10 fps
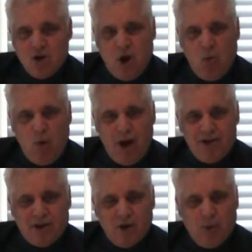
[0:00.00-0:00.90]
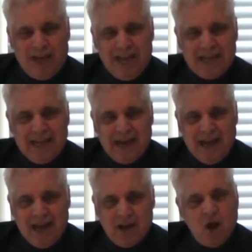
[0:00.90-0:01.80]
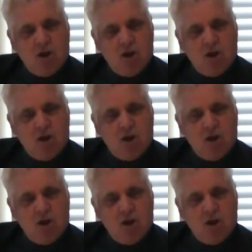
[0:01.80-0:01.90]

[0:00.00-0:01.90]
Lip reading: No wonder we can't get ahead.